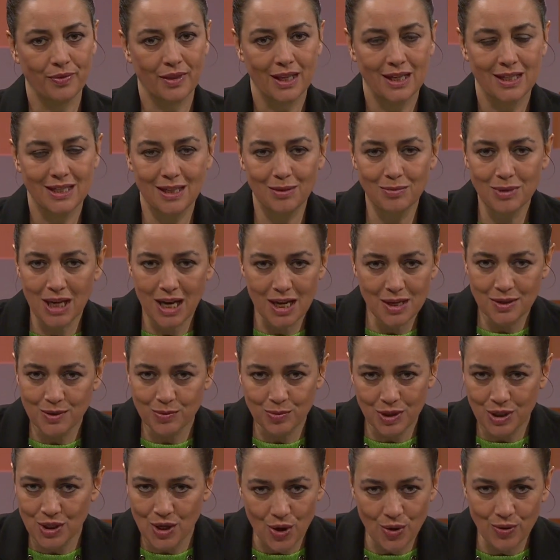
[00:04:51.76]
Sometimes
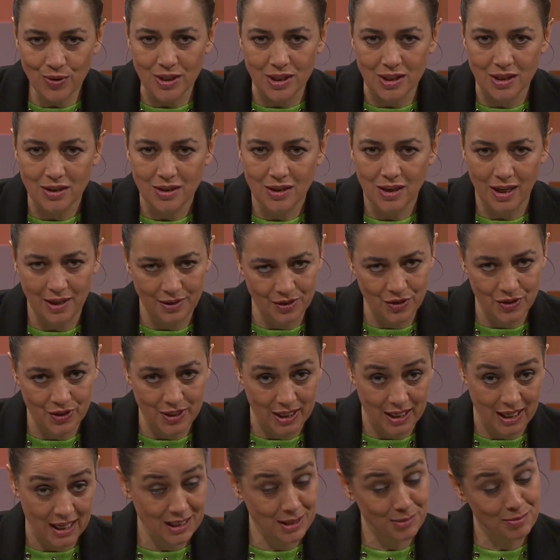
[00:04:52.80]
we don't
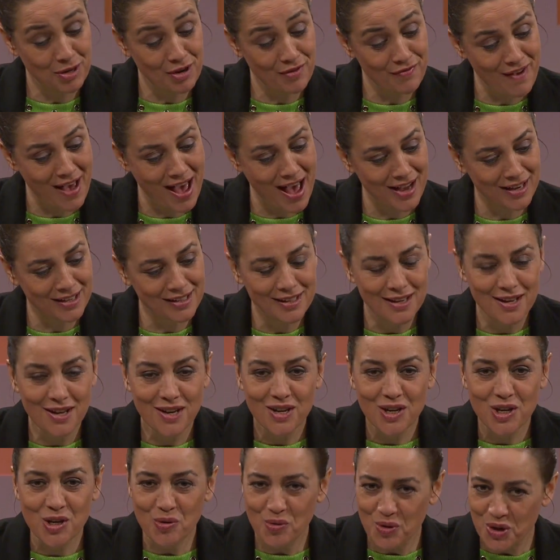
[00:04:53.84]
understand. As a matter of fact,
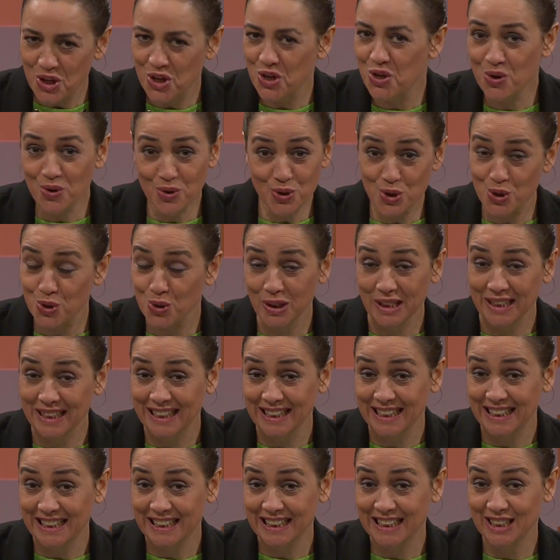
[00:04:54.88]
we
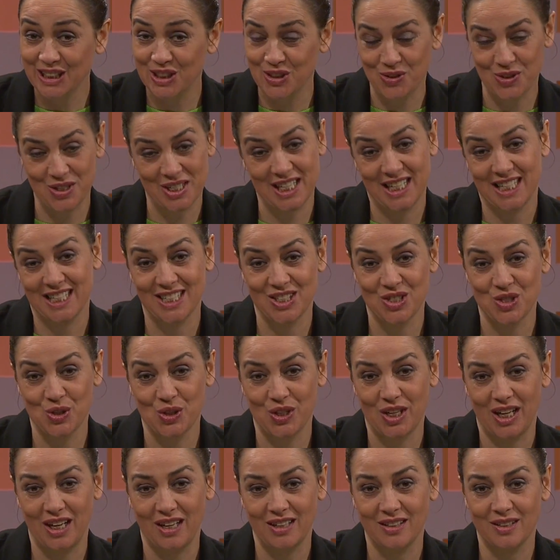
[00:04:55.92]
usually don't
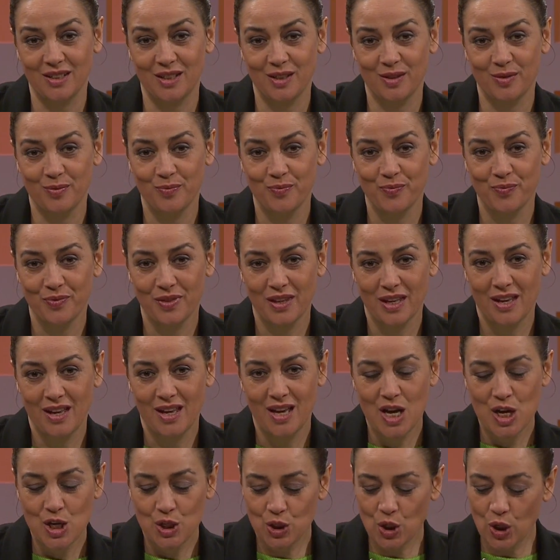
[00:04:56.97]
understand.
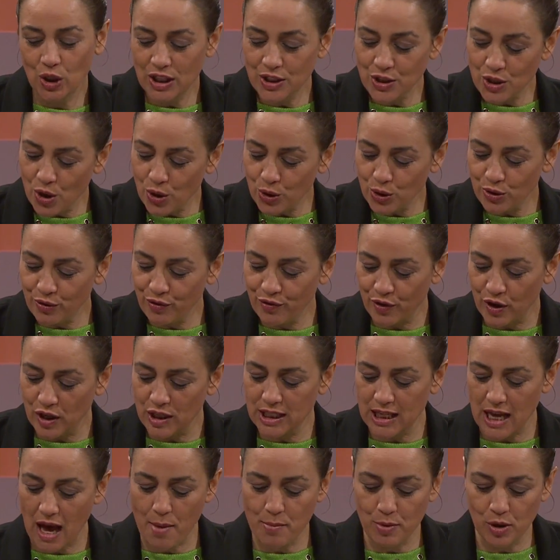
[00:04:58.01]
So let's go to 1
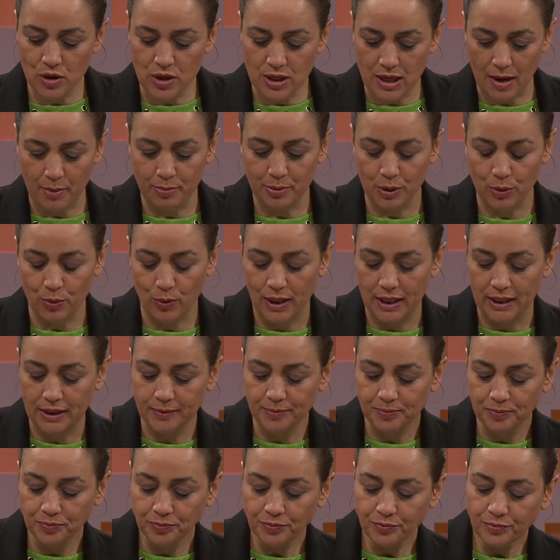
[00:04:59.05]
Samuel chapter 1,
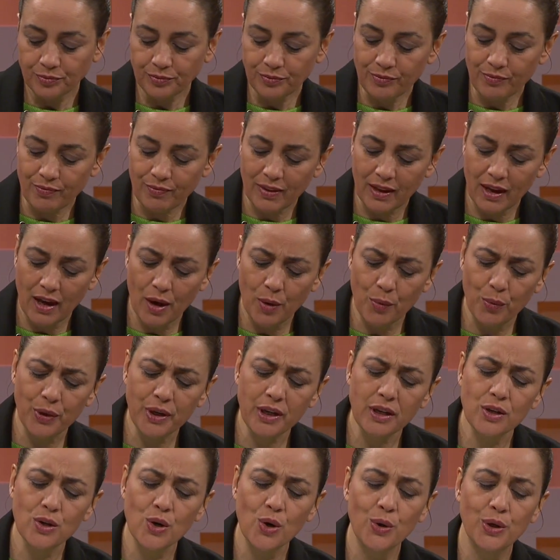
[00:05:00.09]
And
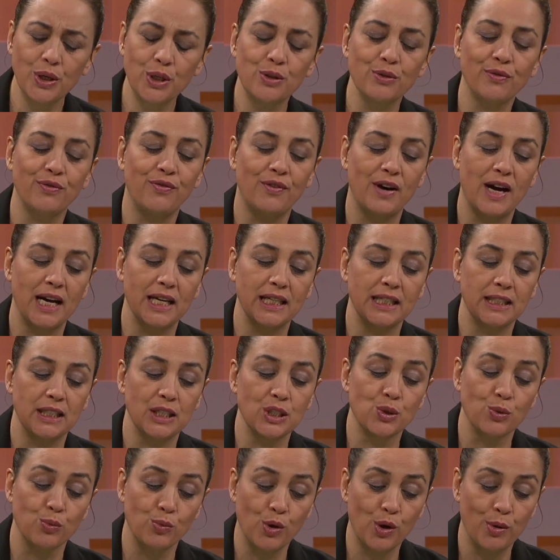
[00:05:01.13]
we're going to find
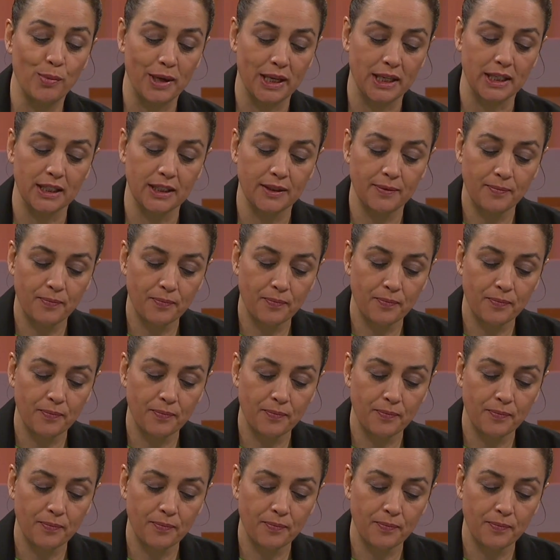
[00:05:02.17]
this woman